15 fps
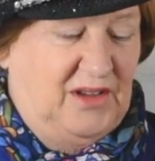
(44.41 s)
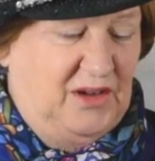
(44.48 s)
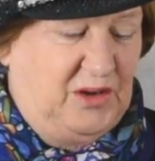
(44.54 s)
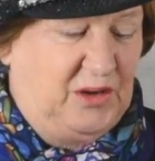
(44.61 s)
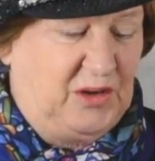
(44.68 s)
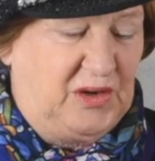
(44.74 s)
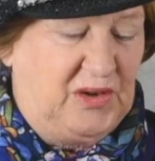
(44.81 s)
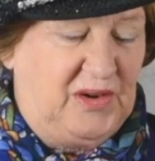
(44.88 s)

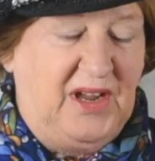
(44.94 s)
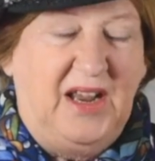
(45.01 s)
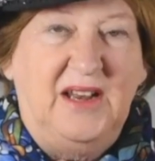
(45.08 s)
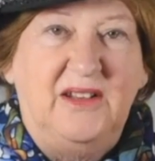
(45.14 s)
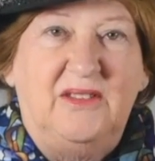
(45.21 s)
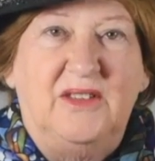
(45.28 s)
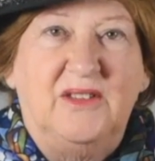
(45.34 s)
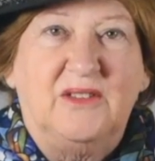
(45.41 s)
who
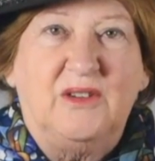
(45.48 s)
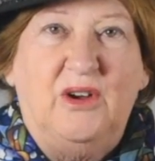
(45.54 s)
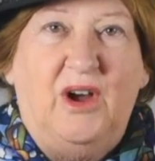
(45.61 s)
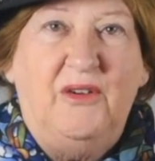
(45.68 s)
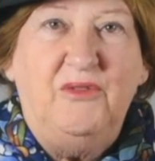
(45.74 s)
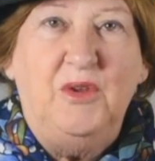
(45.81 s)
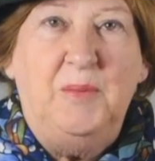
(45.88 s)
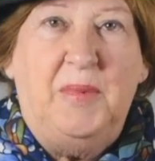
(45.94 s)
created this
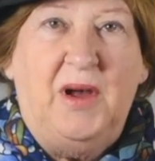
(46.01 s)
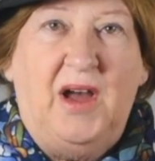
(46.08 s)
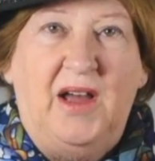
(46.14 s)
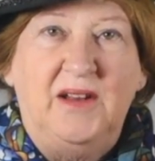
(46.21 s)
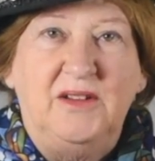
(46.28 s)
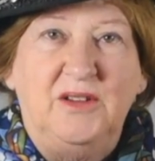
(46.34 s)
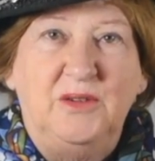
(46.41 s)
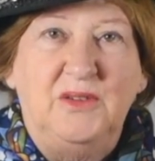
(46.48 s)
coffee
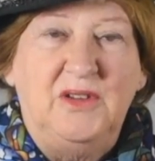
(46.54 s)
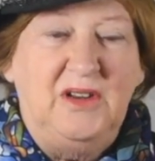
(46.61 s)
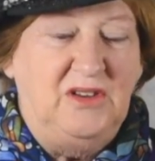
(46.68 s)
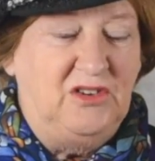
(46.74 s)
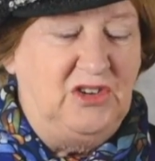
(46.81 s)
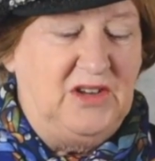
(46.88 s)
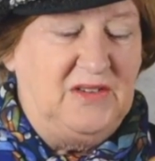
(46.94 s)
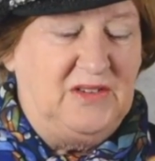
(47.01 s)
pot using
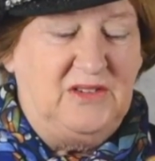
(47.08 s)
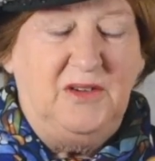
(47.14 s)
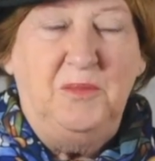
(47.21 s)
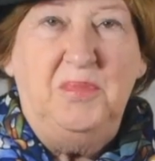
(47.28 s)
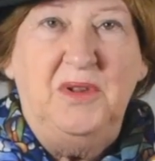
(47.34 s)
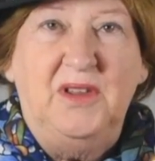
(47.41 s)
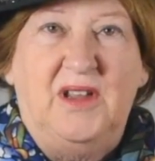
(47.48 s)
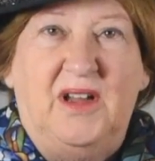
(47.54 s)
just
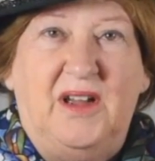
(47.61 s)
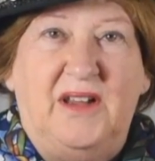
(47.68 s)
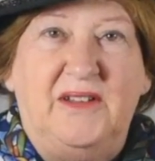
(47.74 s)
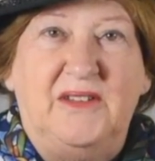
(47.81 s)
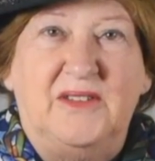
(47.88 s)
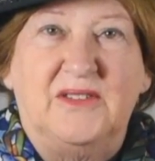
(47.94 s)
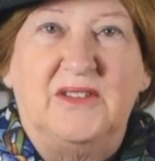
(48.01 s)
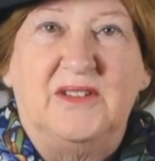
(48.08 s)
simple
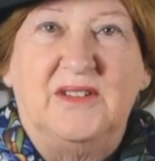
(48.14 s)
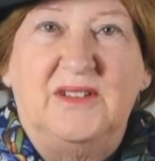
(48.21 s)
lines